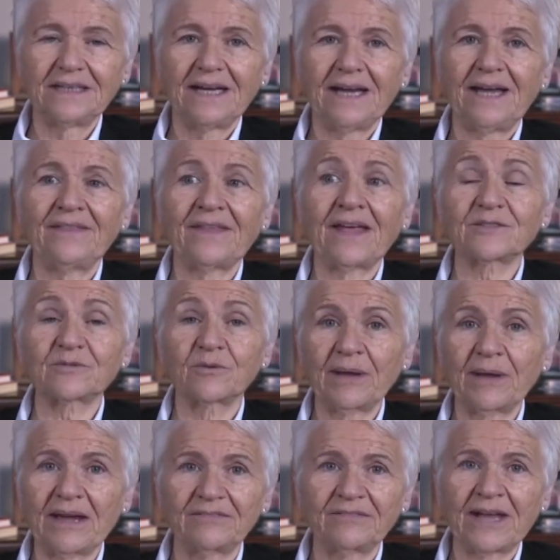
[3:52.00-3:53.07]
And that's what
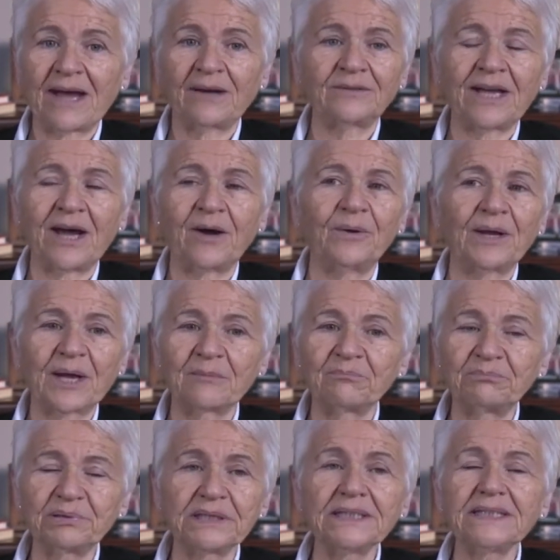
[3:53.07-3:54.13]
we have now. Now we're
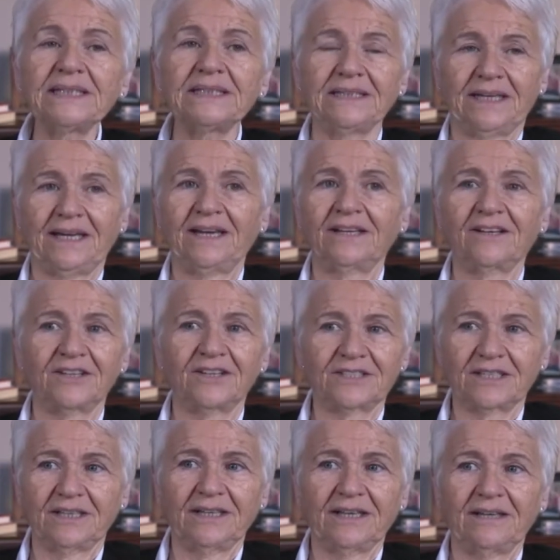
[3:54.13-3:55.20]
completely and
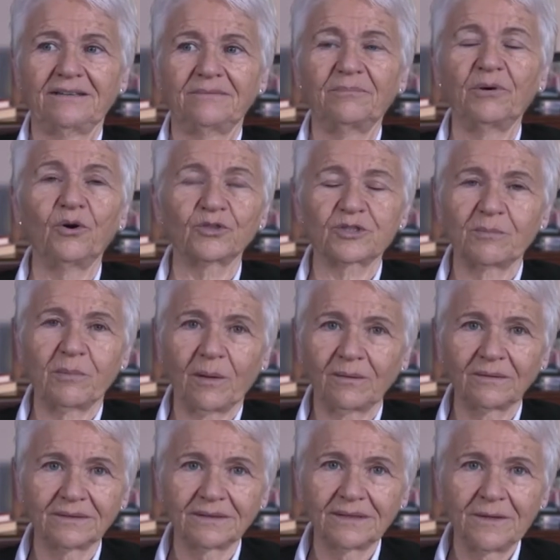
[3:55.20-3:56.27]
utterly portable.
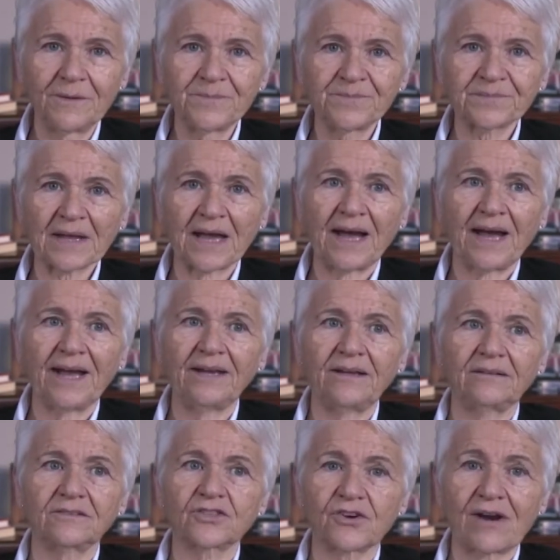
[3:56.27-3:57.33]

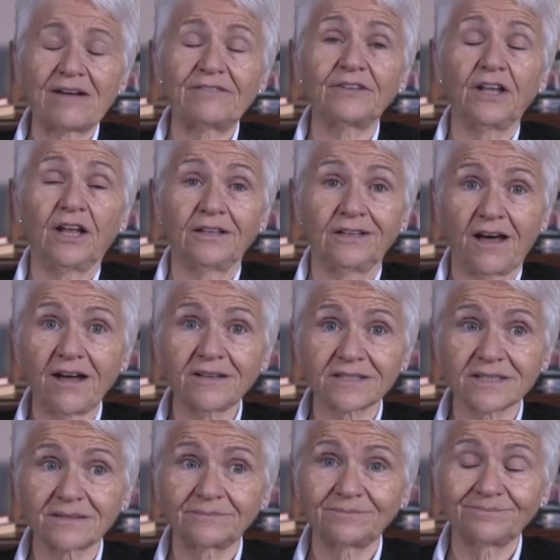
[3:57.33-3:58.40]
I travel a
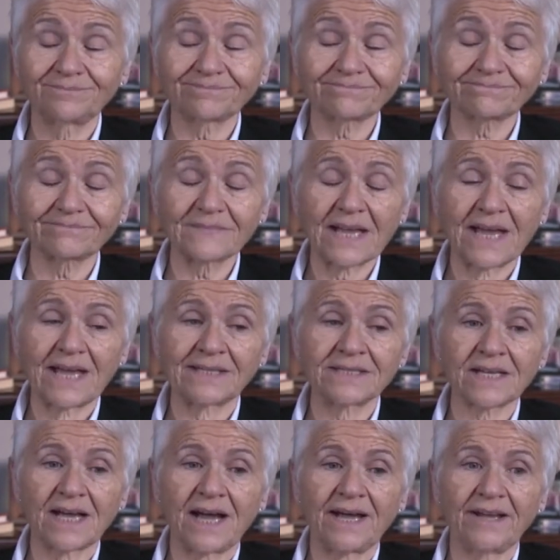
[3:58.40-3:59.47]
lot, and
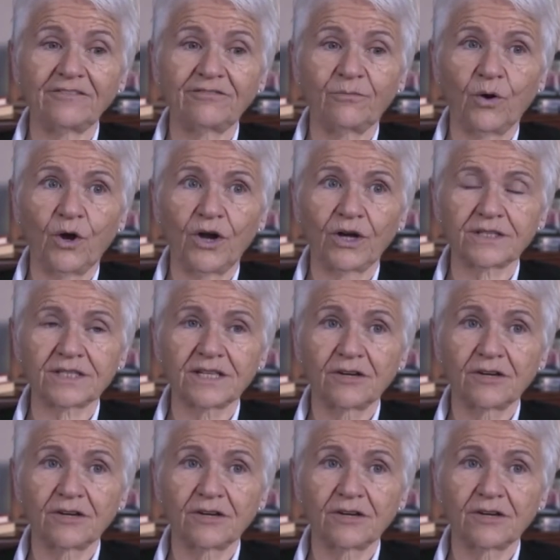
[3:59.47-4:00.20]
I've worked